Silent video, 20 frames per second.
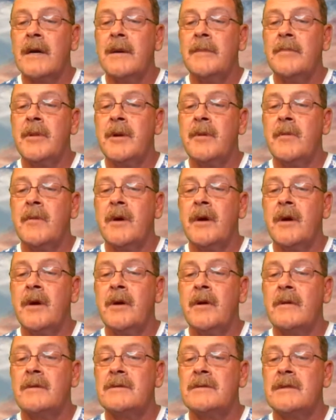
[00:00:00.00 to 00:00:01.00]
Keeping it
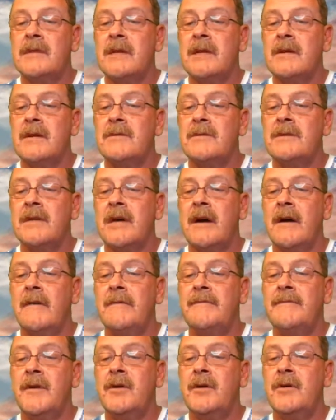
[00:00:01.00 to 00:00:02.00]
real said he'll
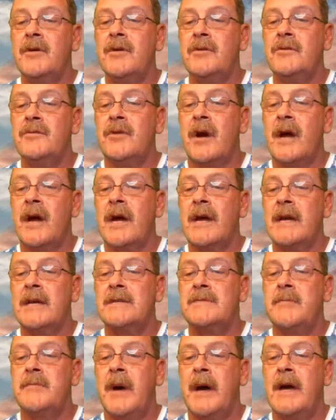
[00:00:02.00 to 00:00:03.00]
sell food,
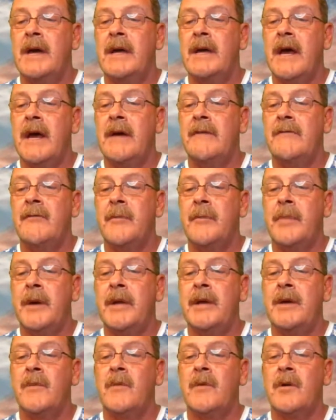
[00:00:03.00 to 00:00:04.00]
drinks, bait. Every
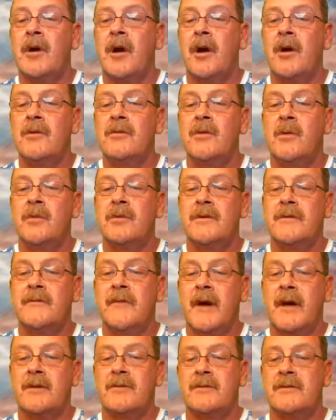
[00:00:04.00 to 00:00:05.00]
penny will go towards
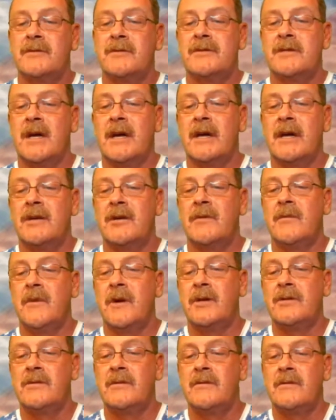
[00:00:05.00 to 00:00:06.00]
veterans. Thank you,
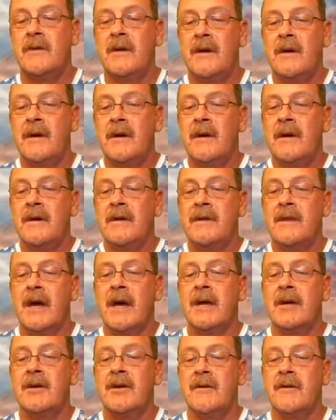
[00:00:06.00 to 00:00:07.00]
Richard.
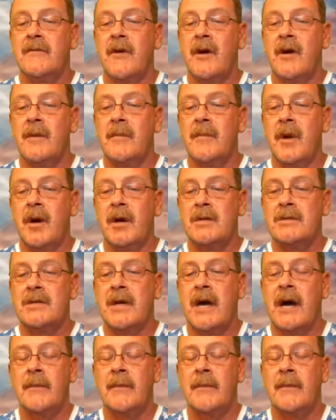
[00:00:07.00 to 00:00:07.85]
Thank you very much.